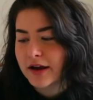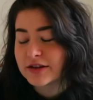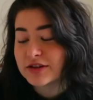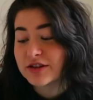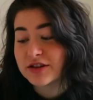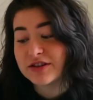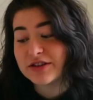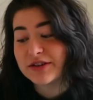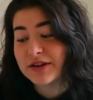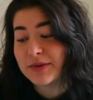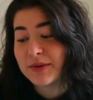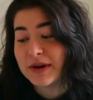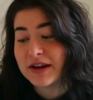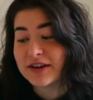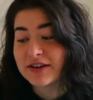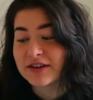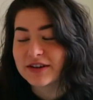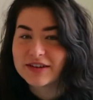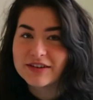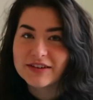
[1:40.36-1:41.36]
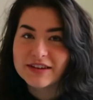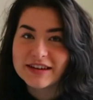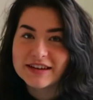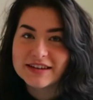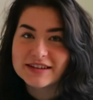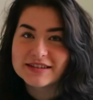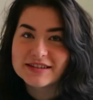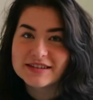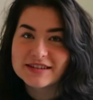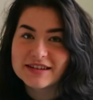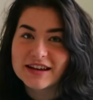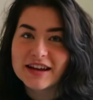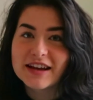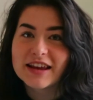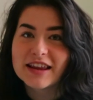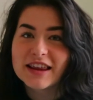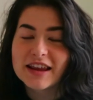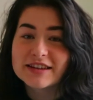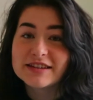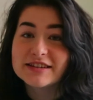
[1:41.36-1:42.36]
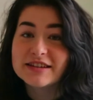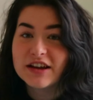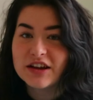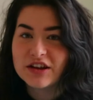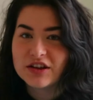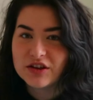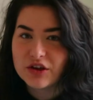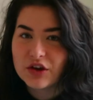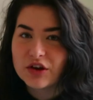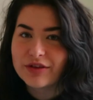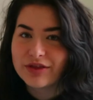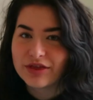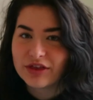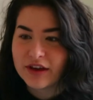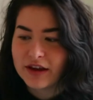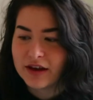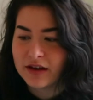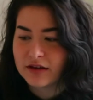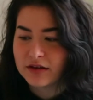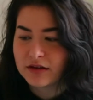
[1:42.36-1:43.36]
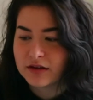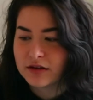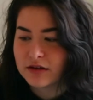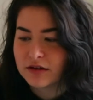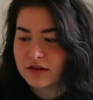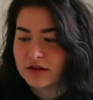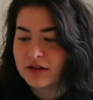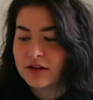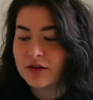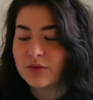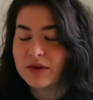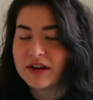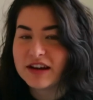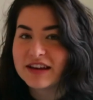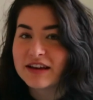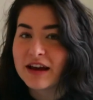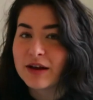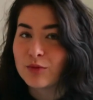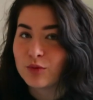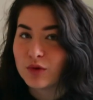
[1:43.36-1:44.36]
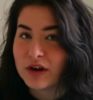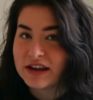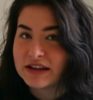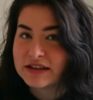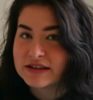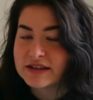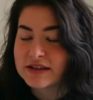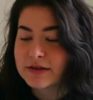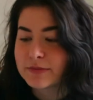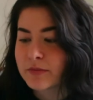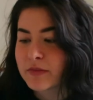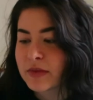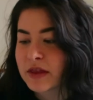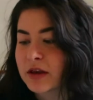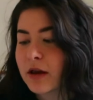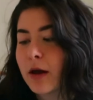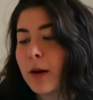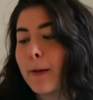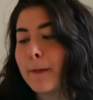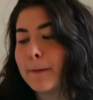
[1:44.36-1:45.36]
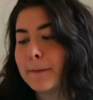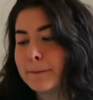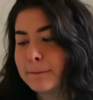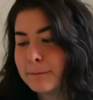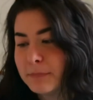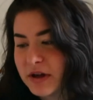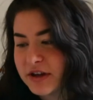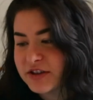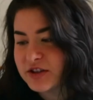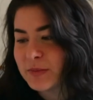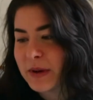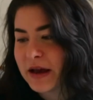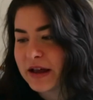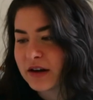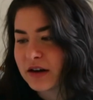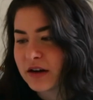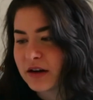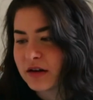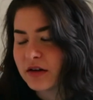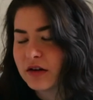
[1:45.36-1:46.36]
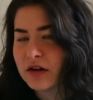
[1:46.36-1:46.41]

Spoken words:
She took away our cookies. That's a good thing. You don't want to gain weight. Much better.